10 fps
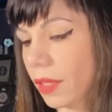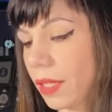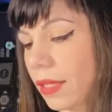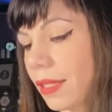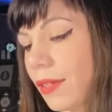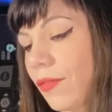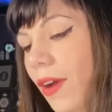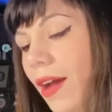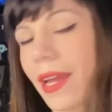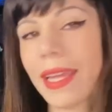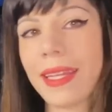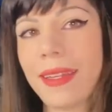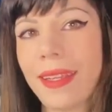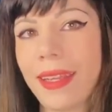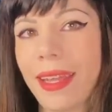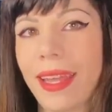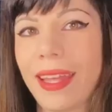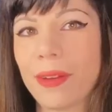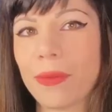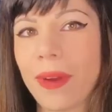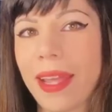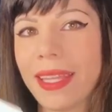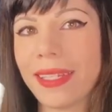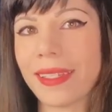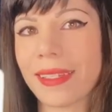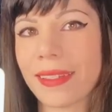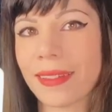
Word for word: the divine and right